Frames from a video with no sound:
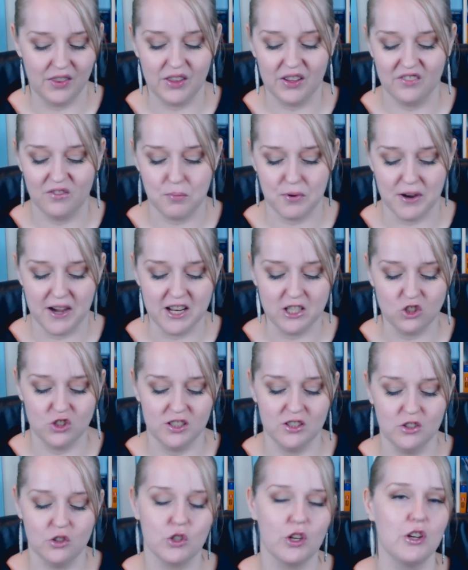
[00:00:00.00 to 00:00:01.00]
They've
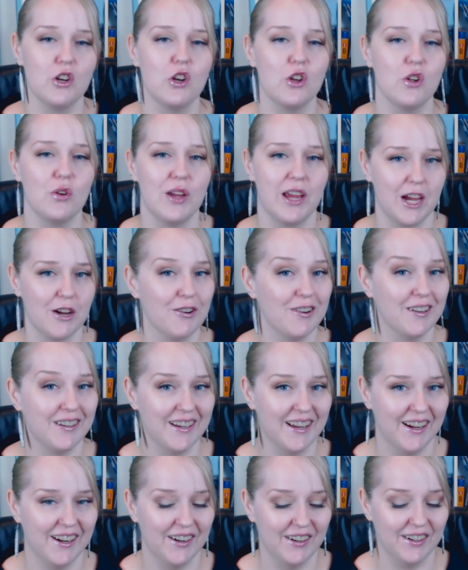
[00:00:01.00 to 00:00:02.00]
branched into a new
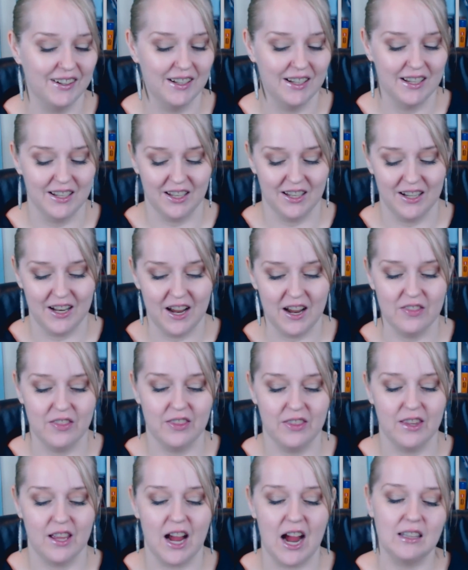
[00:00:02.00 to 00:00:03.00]
era now,
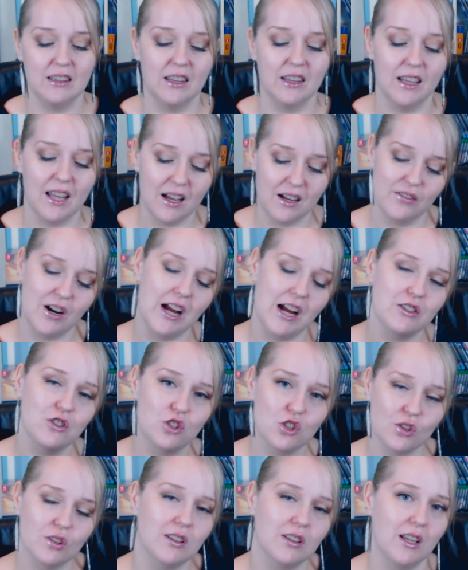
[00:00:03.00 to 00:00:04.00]
and I
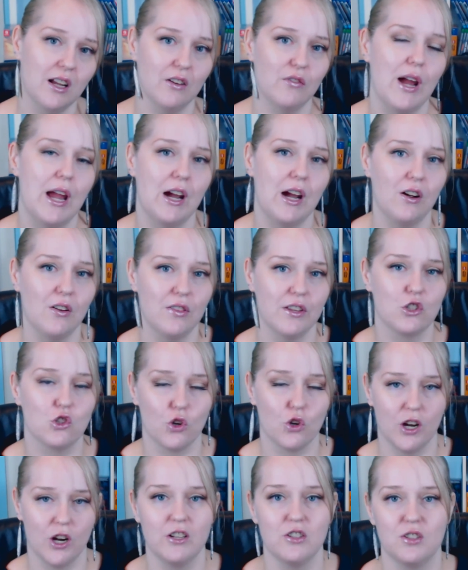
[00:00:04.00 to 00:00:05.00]
do love how
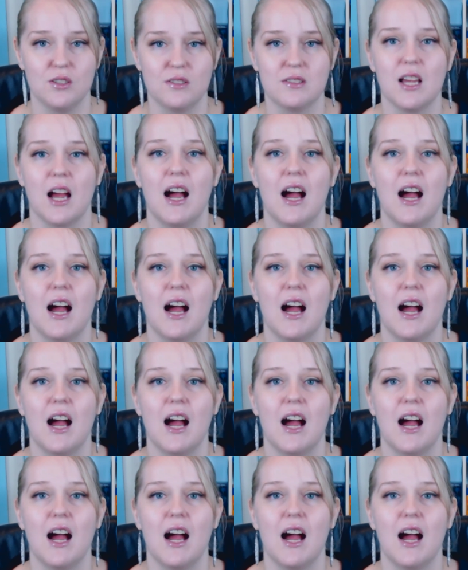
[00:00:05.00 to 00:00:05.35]
they're trying to